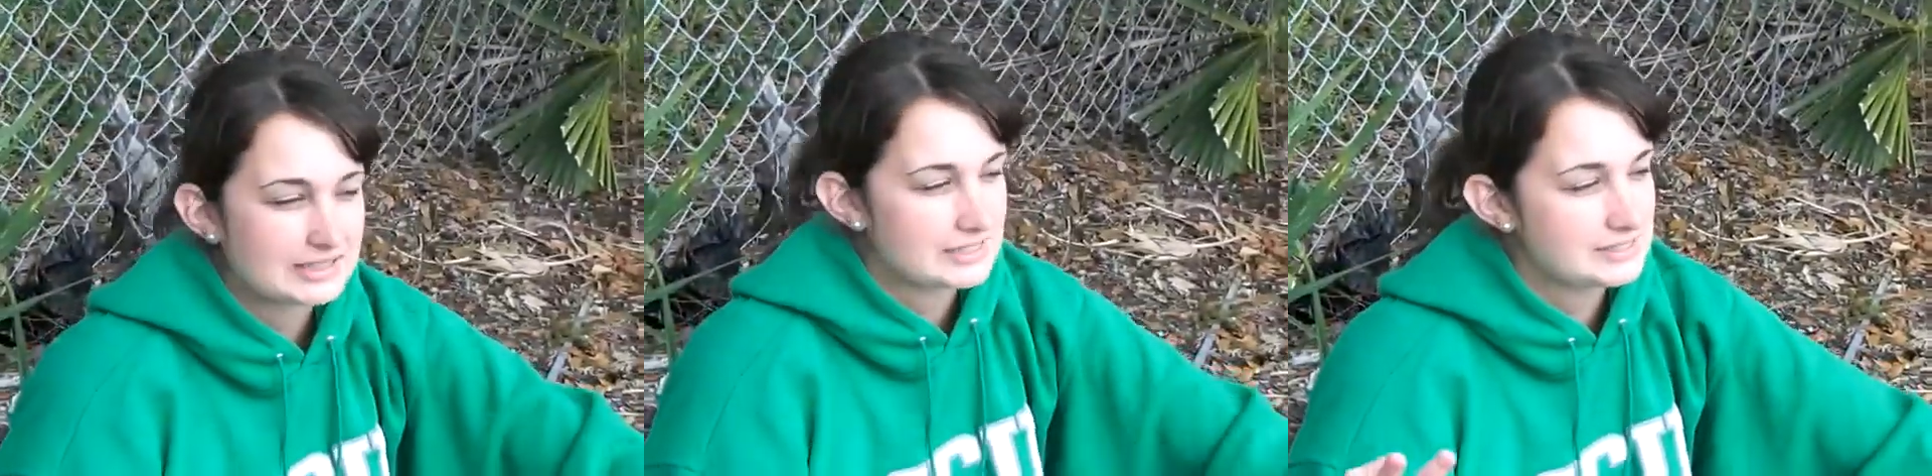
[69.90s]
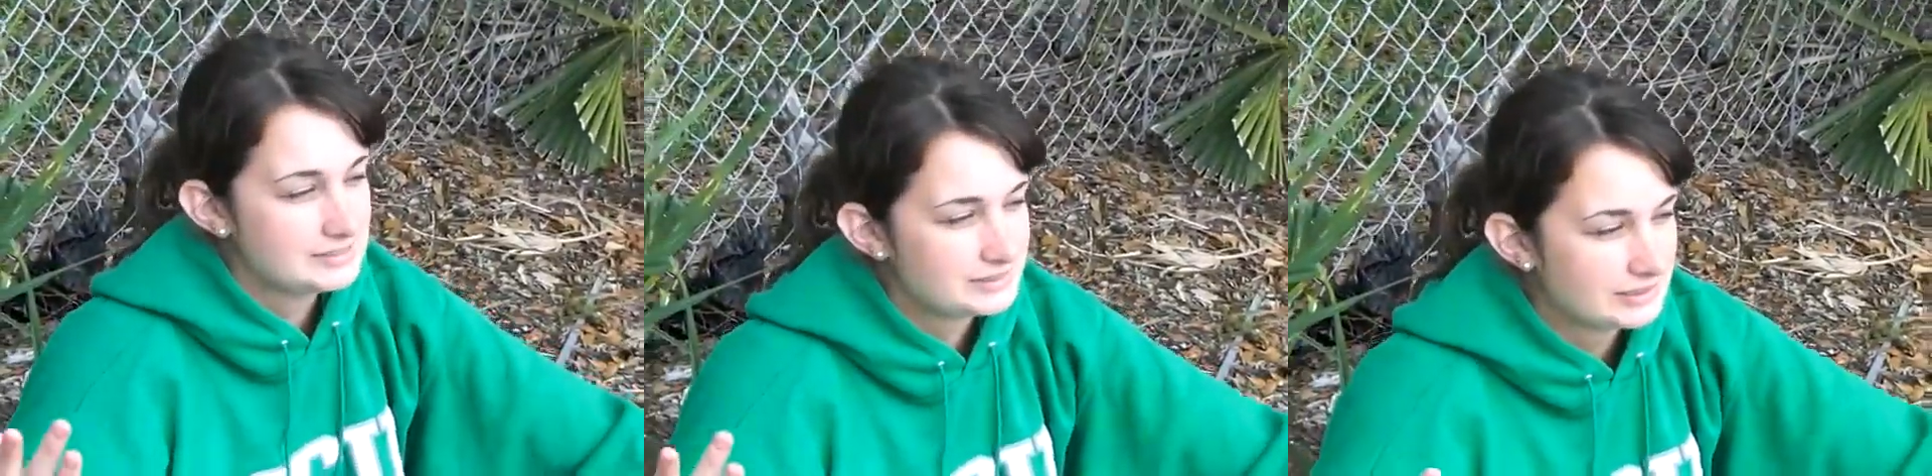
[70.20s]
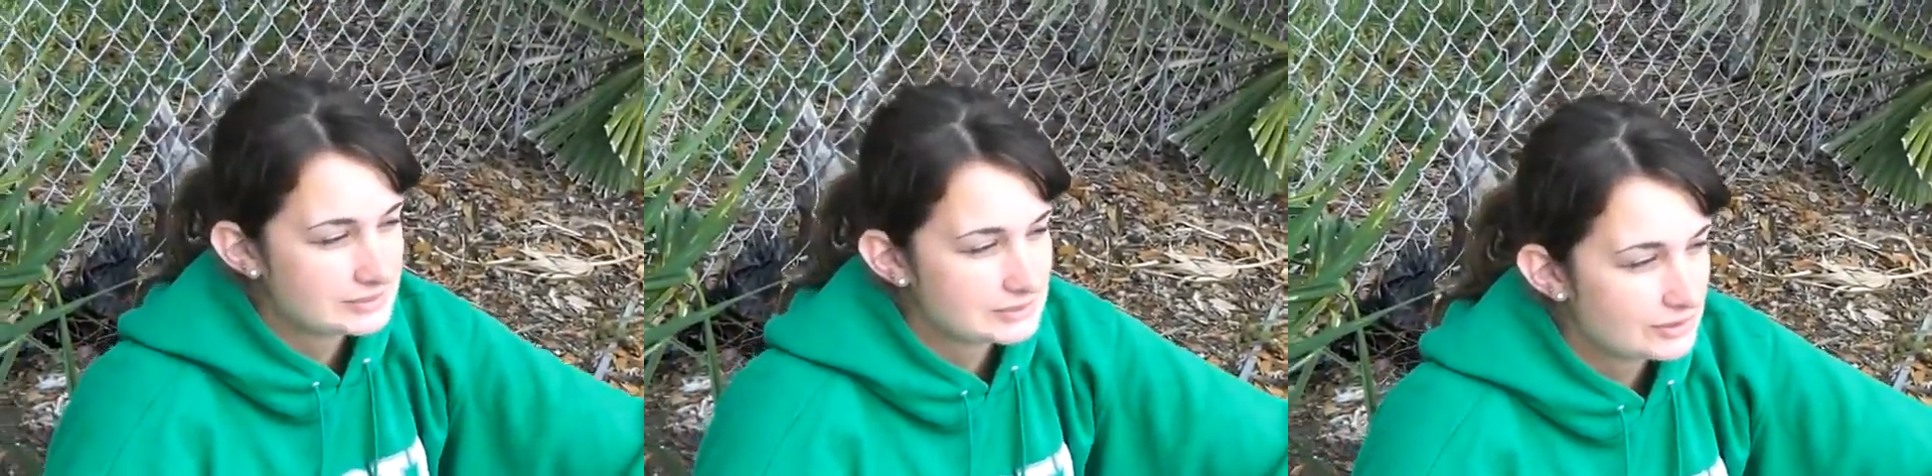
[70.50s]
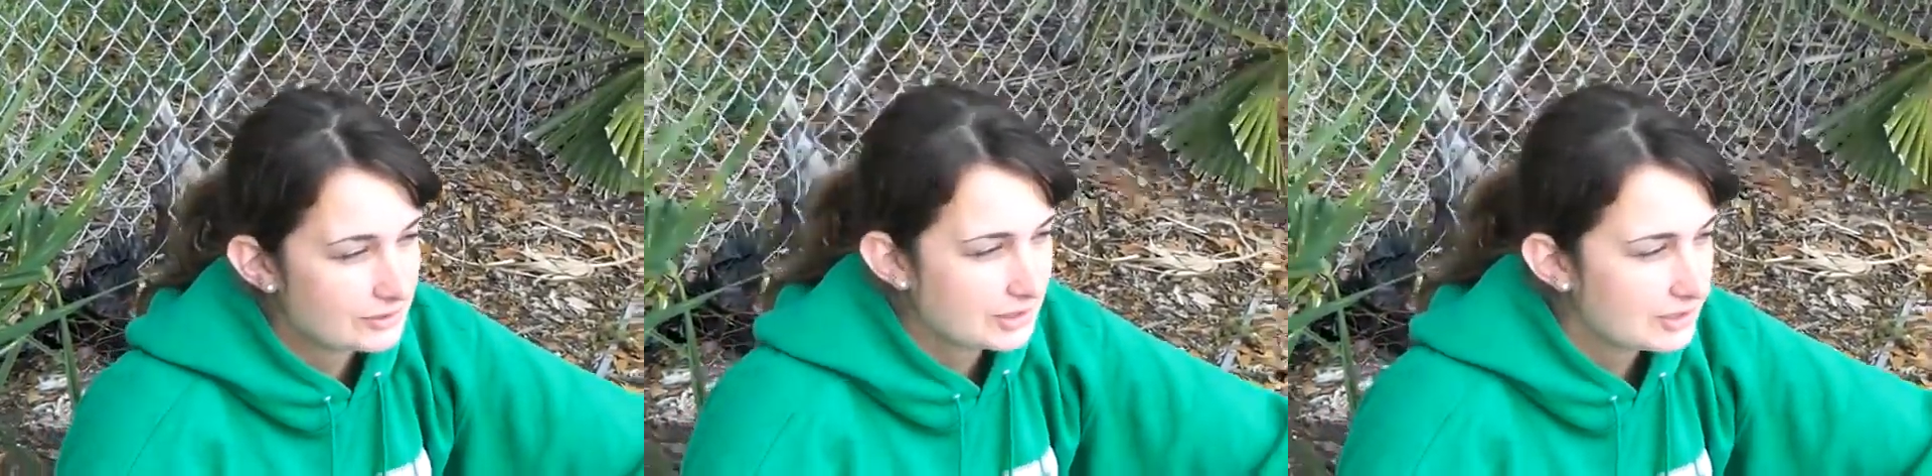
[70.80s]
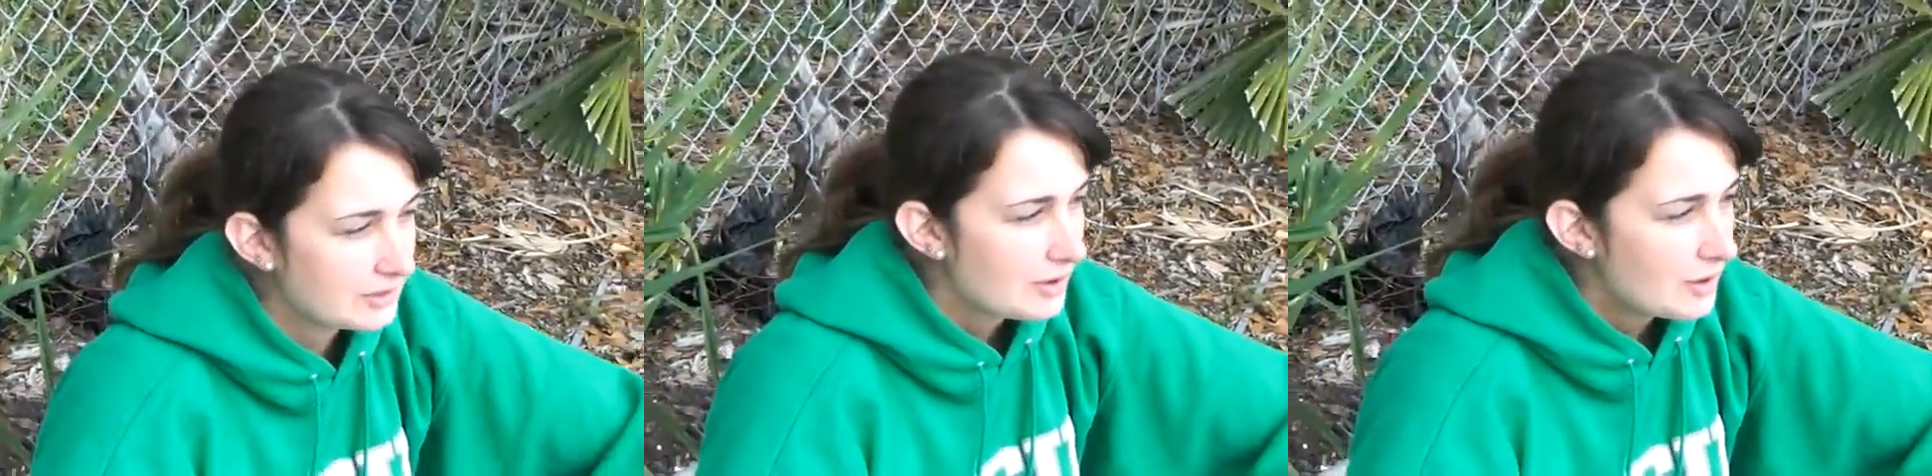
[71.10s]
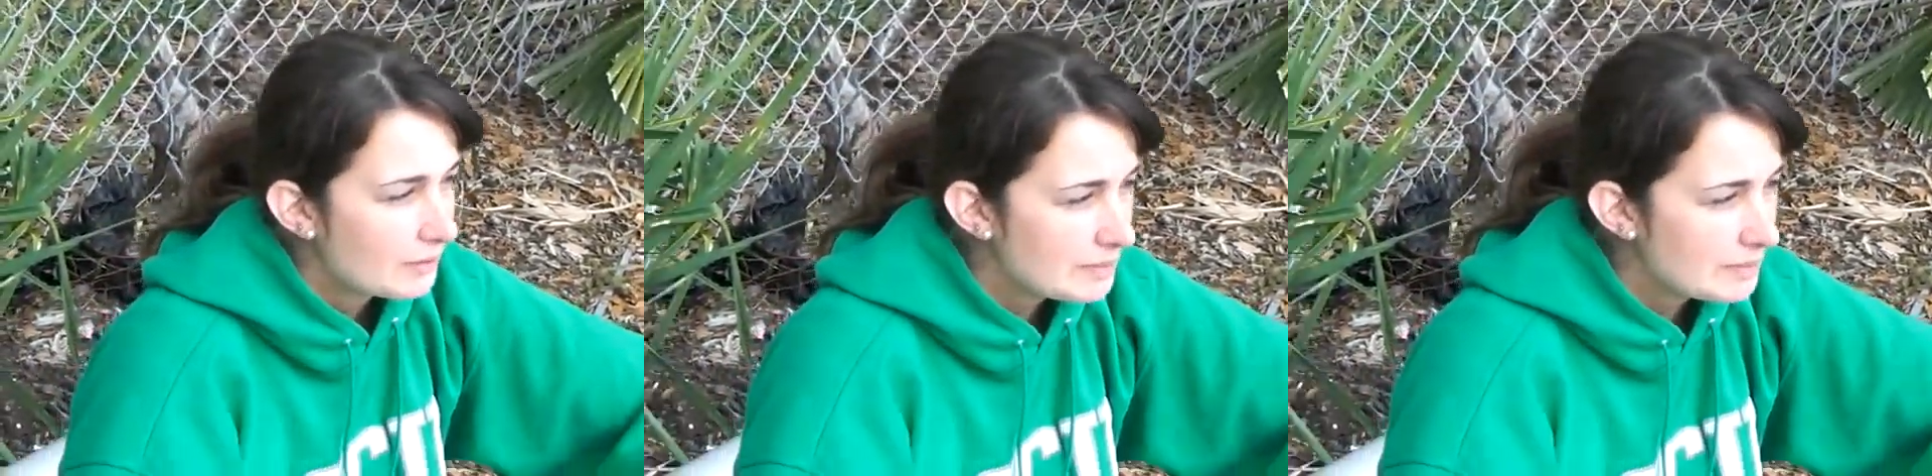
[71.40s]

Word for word: In Sarasota, we